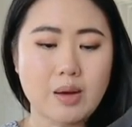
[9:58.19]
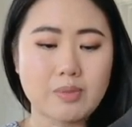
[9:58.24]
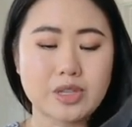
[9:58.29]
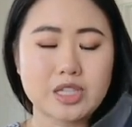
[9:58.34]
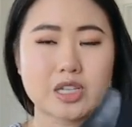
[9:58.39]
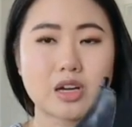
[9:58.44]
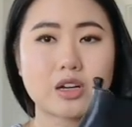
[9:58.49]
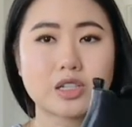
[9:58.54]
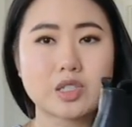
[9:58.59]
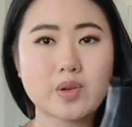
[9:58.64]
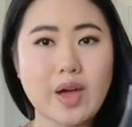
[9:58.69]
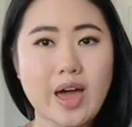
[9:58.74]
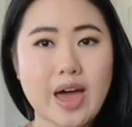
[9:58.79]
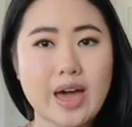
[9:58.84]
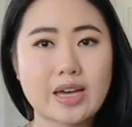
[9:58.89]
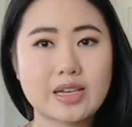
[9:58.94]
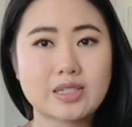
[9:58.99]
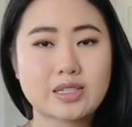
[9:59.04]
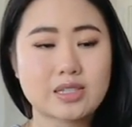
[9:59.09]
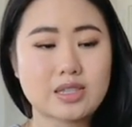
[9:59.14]
This also
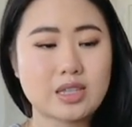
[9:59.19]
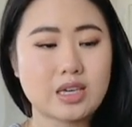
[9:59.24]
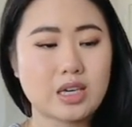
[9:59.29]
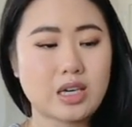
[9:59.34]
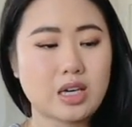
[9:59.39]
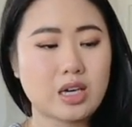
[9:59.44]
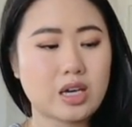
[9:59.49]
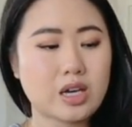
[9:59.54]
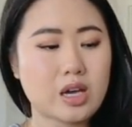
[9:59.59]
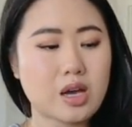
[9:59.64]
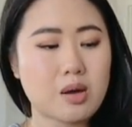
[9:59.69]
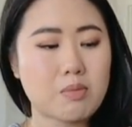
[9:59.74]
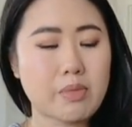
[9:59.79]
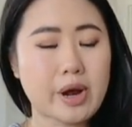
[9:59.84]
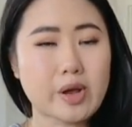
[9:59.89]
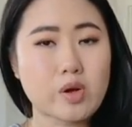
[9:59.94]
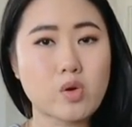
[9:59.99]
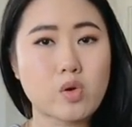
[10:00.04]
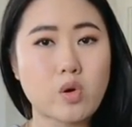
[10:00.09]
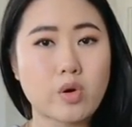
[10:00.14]
has the
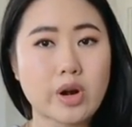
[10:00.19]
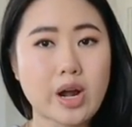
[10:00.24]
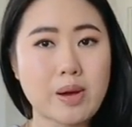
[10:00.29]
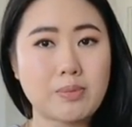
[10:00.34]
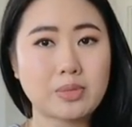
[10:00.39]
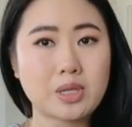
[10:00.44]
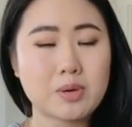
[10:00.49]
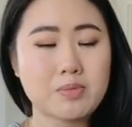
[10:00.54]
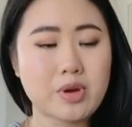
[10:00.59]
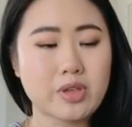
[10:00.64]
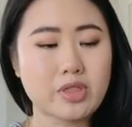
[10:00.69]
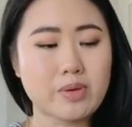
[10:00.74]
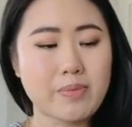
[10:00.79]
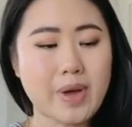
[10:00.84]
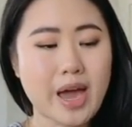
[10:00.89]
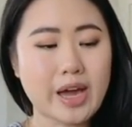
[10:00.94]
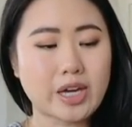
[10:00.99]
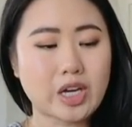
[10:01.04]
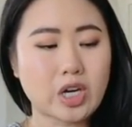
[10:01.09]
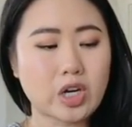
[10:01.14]
Michael Kors emblem on the
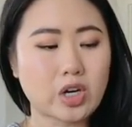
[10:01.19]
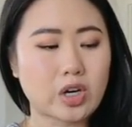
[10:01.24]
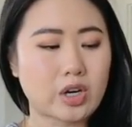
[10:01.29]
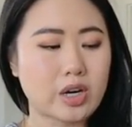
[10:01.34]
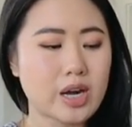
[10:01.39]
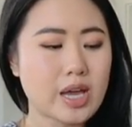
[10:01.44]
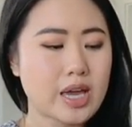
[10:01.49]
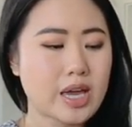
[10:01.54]
back here.